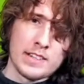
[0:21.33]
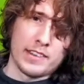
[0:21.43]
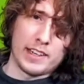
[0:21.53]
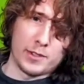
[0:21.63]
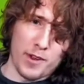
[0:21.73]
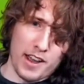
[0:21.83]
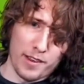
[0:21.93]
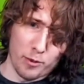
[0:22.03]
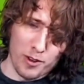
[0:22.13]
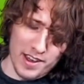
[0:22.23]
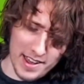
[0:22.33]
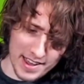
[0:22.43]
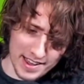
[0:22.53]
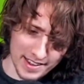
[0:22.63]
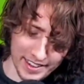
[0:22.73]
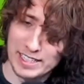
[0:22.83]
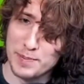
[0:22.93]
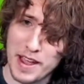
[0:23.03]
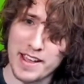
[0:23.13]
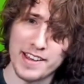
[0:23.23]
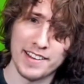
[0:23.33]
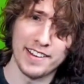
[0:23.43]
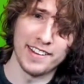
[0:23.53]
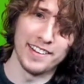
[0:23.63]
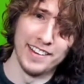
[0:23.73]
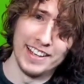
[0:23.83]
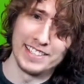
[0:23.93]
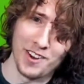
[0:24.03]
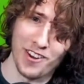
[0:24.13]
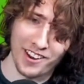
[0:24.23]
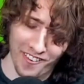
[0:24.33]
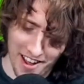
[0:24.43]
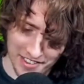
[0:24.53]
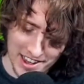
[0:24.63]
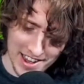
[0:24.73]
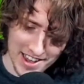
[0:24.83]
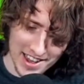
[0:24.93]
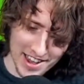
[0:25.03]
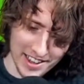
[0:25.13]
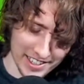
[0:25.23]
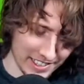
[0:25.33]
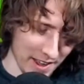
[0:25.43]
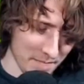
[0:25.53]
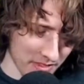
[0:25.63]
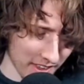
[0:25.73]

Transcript: That's right, everyone. It's me. It's Creecraft. You see,